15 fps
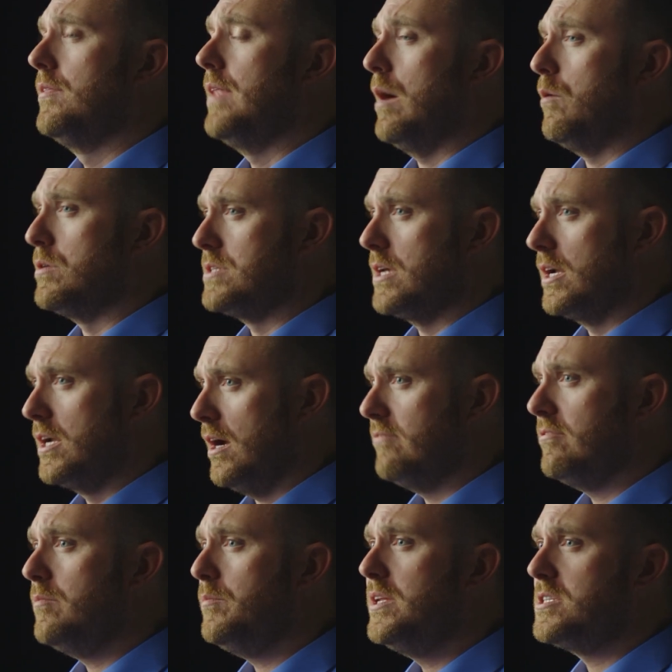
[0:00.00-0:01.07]
that was a
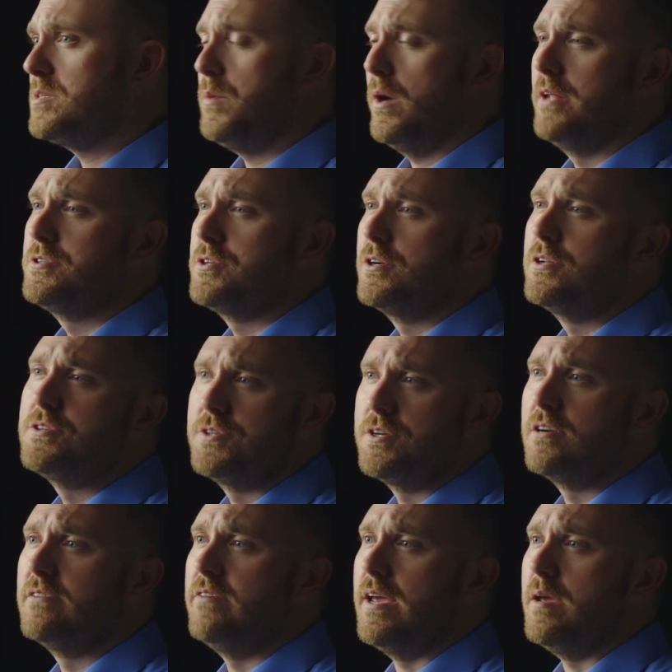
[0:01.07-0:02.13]
government-sponsored
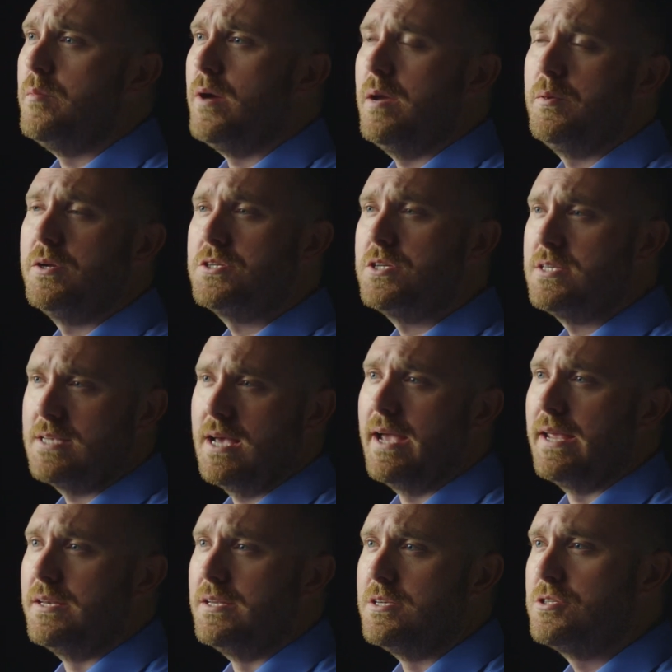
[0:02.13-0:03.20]
survey by a bunch of
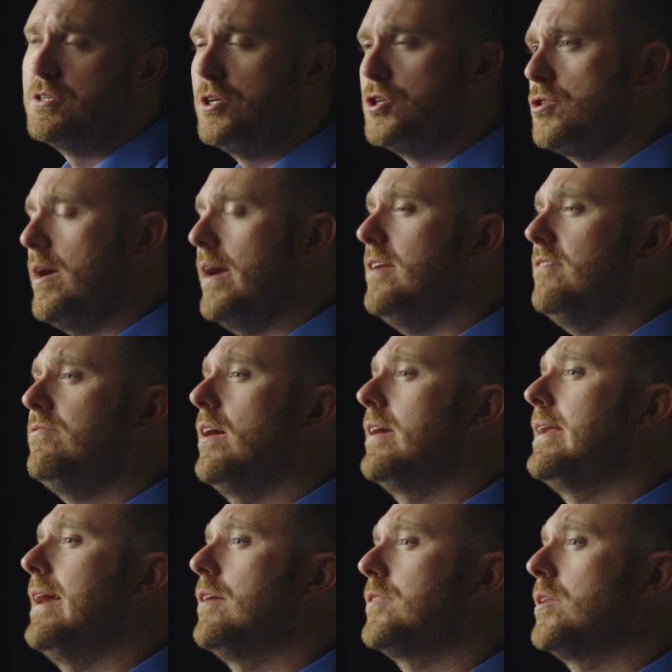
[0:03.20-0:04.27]
scientists to try to
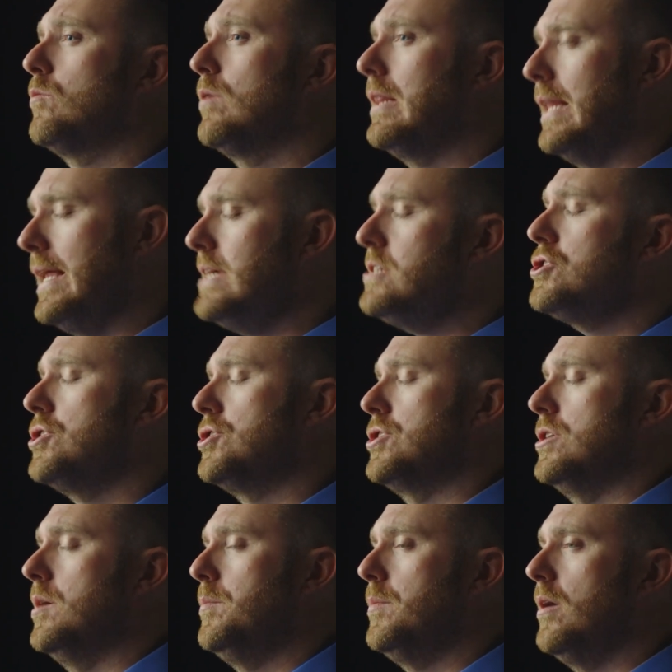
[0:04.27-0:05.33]
find out the
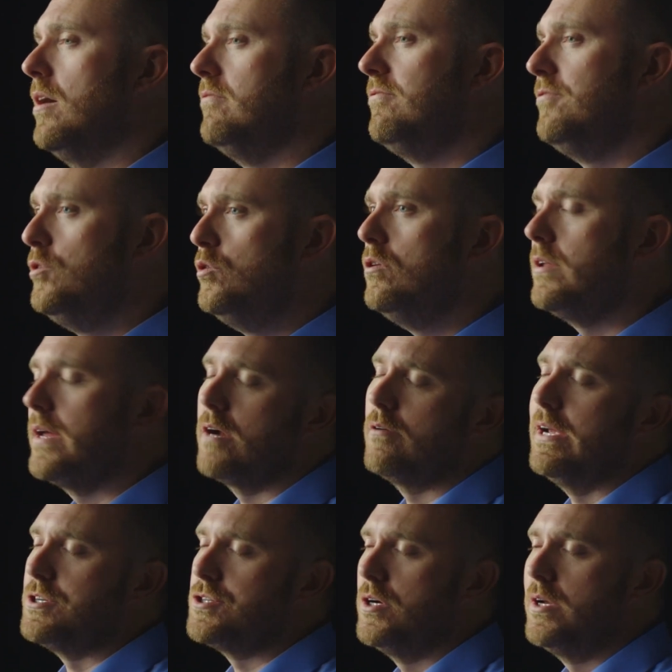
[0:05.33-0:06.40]
relationship of fuel air
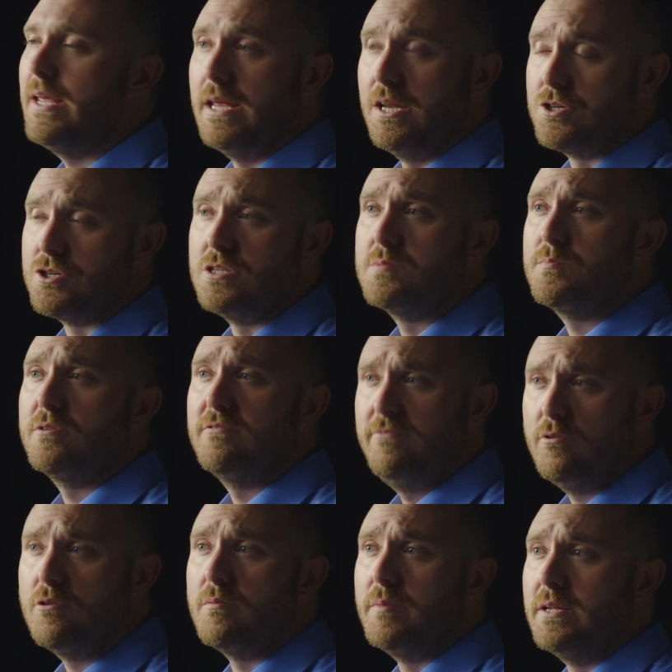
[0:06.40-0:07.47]
ratio to engine's
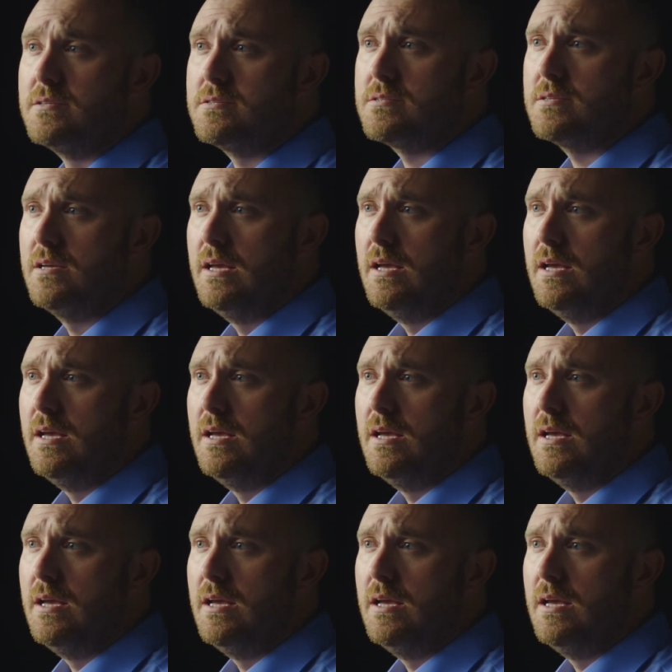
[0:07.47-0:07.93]
performance.